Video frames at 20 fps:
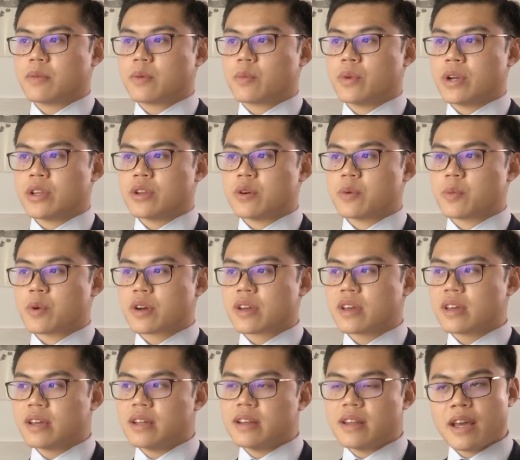when you're
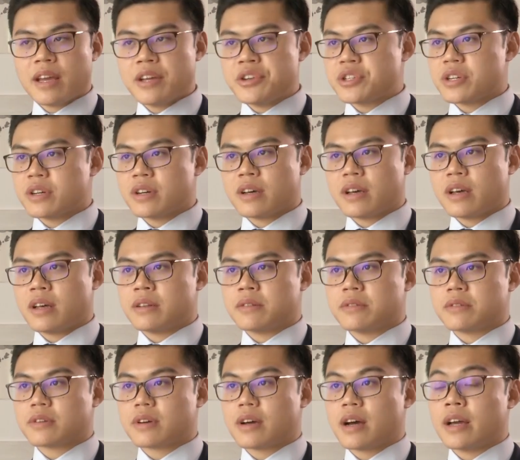working in Asia,
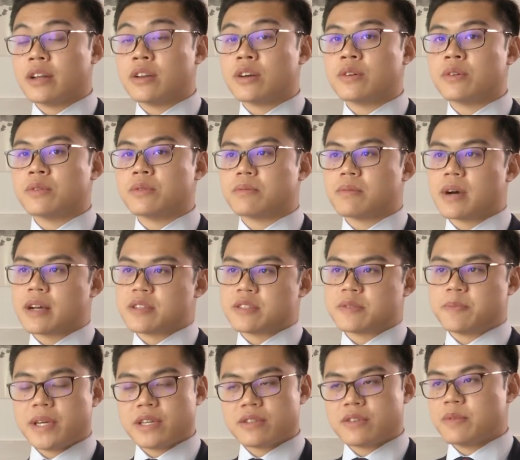and I know I
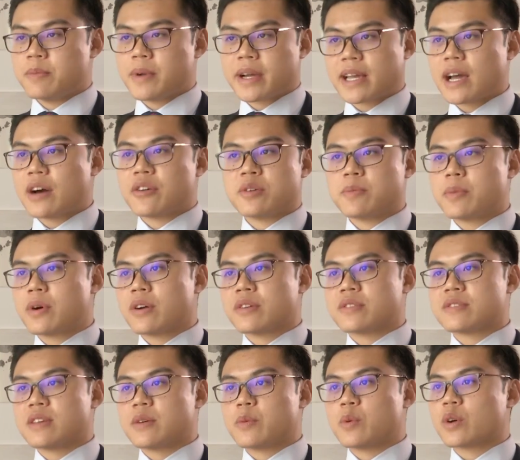speak to my
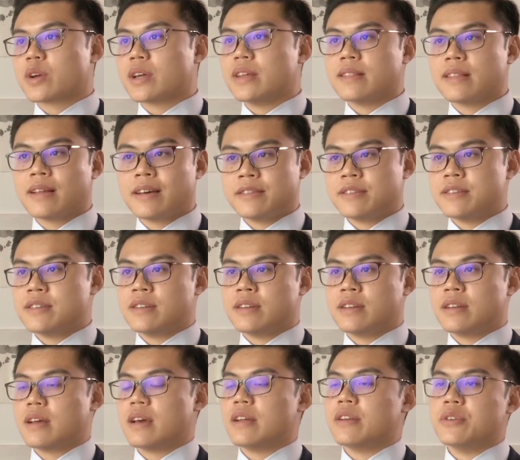counterparts that work in
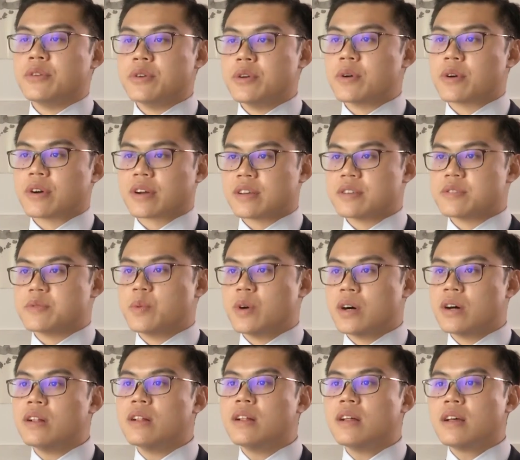London and New York as
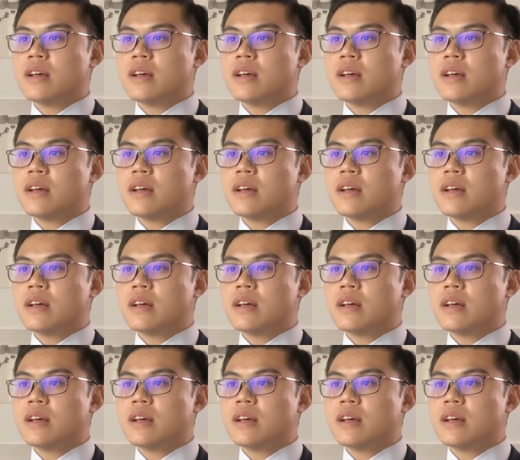well,